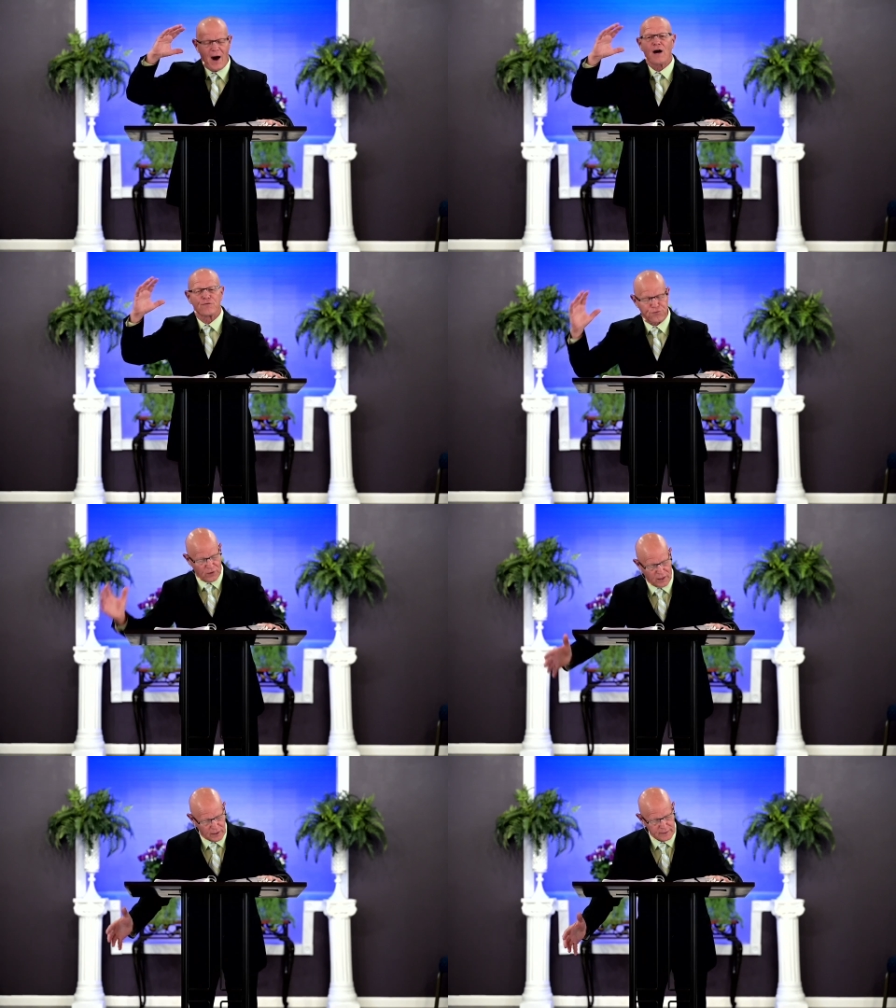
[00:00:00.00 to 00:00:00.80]

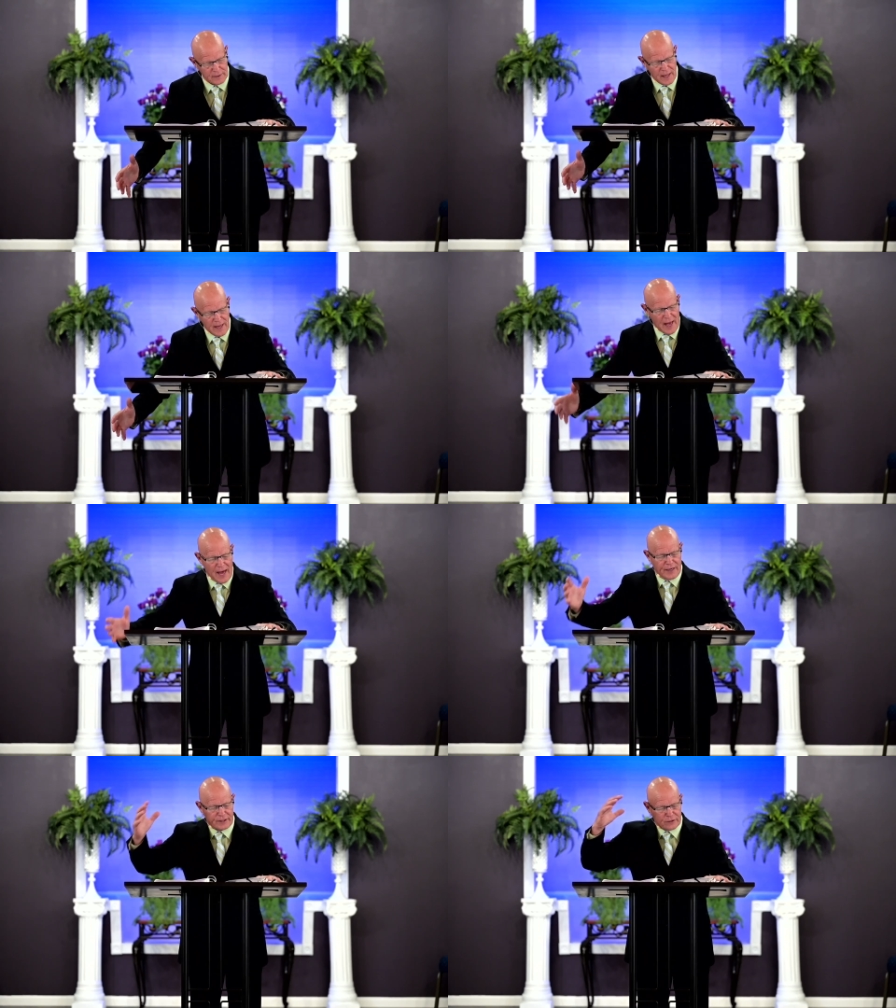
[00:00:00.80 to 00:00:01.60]
flood, and
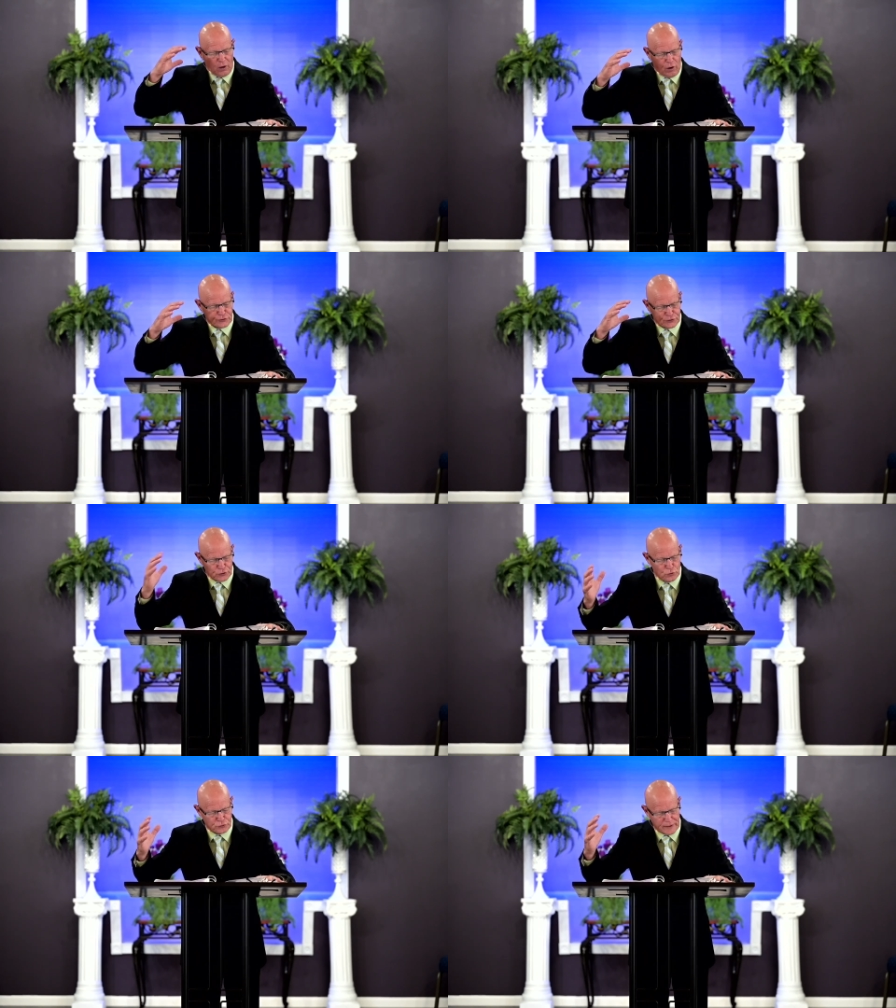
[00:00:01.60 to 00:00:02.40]
it cost
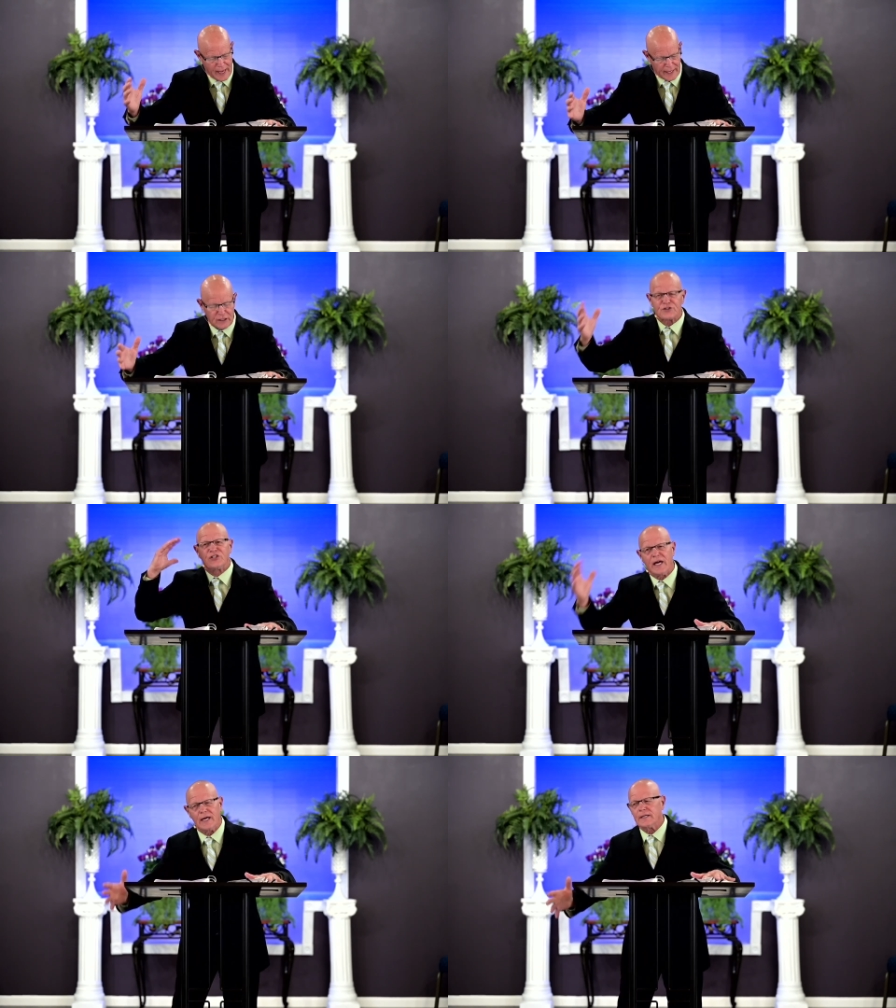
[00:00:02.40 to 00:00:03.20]
Louisiana
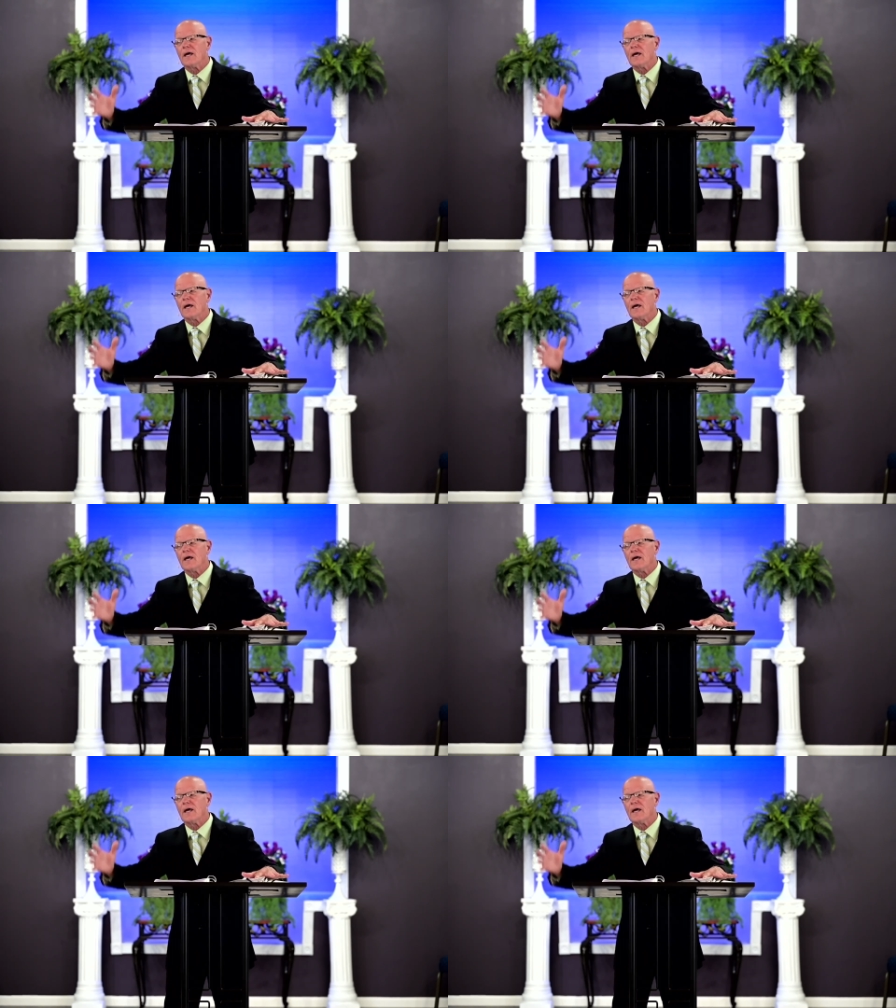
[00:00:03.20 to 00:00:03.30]
$10